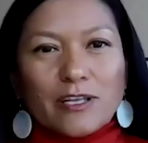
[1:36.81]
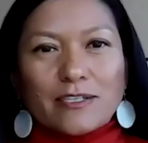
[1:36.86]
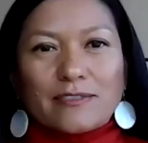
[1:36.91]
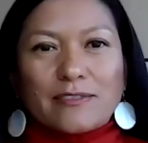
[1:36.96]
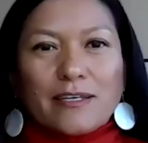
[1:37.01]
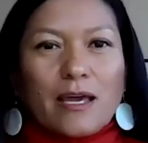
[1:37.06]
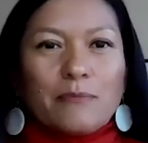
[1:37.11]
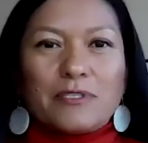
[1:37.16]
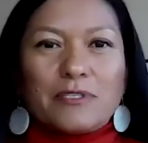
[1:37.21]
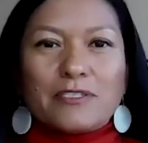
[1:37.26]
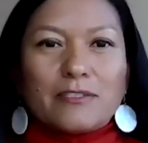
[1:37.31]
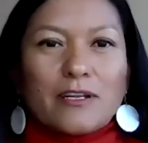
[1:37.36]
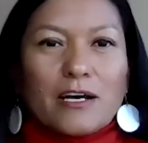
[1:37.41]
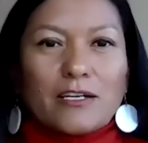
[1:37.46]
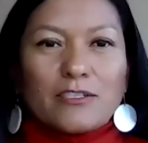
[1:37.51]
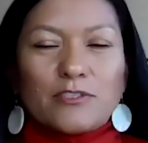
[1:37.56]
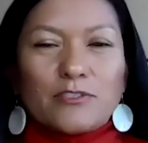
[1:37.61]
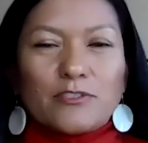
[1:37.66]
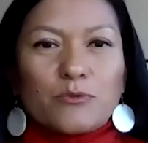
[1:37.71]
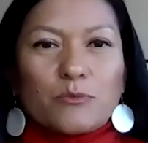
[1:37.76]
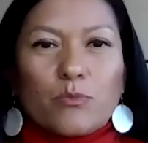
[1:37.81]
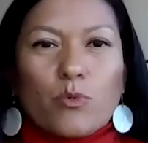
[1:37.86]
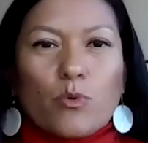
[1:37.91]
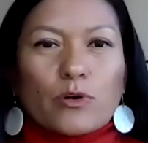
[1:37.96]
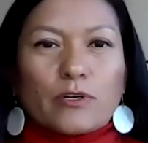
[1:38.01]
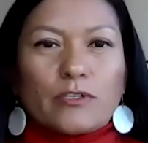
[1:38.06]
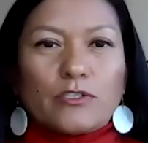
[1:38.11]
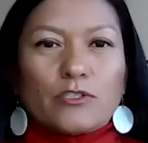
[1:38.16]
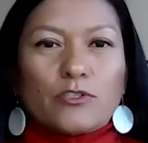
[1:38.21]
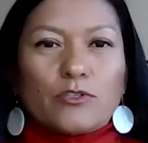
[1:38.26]
like salmon's not just
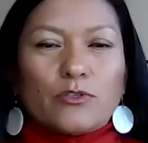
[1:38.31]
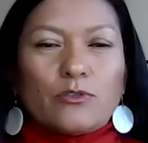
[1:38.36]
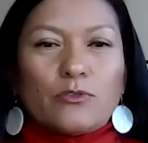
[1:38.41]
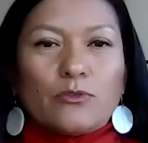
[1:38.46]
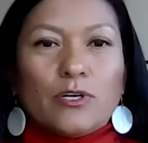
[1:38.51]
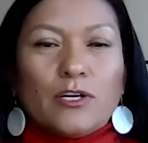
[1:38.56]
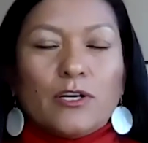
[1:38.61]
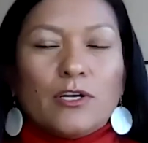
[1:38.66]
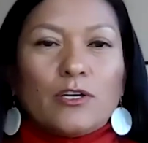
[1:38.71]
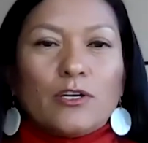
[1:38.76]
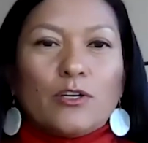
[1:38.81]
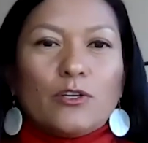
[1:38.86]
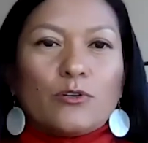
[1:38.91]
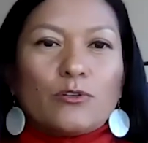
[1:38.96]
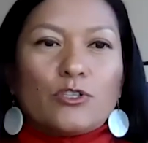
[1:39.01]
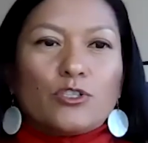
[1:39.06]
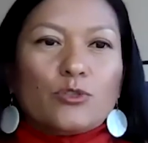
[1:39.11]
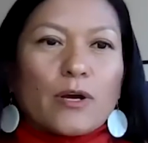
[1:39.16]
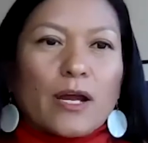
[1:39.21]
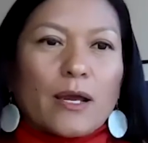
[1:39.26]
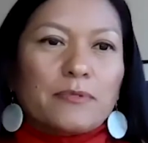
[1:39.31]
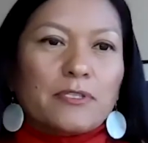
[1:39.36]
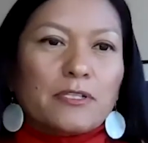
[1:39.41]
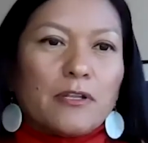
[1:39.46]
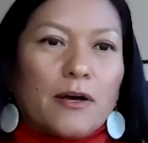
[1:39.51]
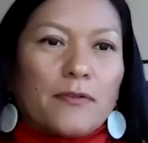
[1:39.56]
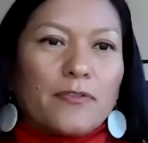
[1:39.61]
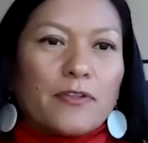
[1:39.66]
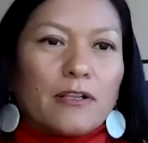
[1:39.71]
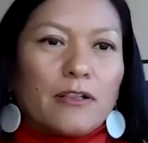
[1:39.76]
important to you know, the tribes
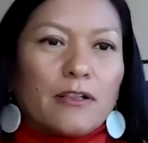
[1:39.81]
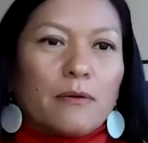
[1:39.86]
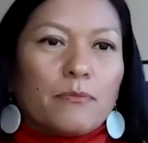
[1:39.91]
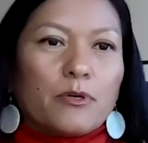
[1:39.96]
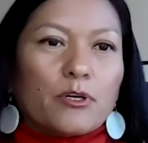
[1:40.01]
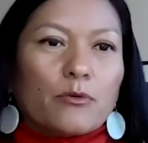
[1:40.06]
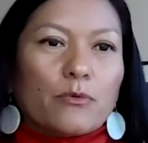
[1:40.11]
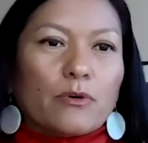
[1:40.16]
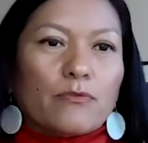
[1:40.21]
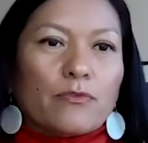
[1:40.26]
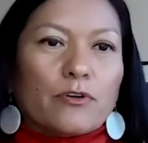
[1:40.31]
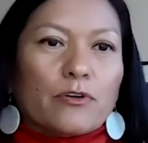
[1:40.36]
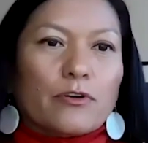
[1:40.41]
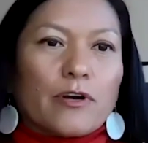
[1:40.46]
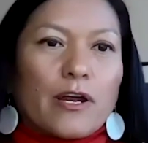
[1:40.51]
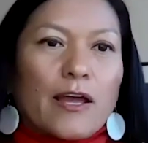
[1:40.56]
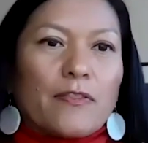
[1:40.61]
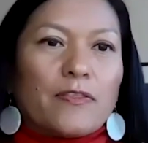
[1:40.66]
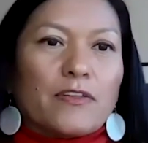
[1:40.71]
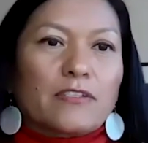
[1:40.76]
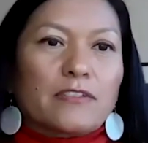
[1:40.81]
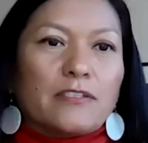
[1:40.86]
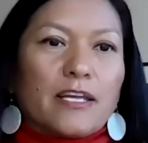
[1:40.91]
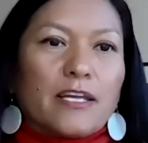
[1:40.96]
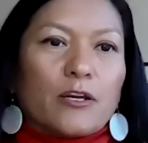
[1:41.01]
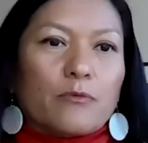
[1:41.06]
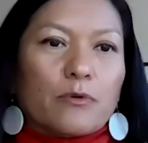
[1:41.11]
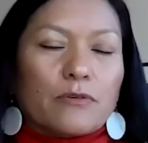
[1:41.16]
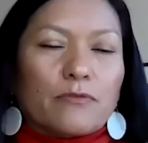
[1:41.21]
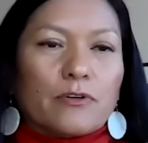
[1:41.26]
along the Columbia River and the
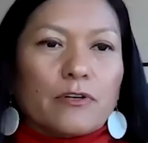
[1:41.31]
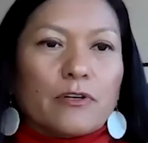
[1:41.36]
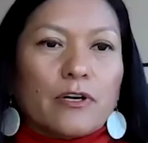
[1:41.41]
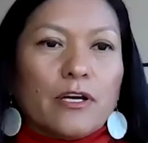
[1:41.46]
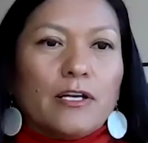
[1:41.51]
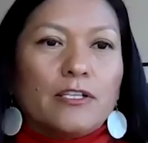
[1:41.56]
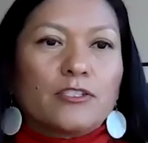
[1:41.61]
Snake River.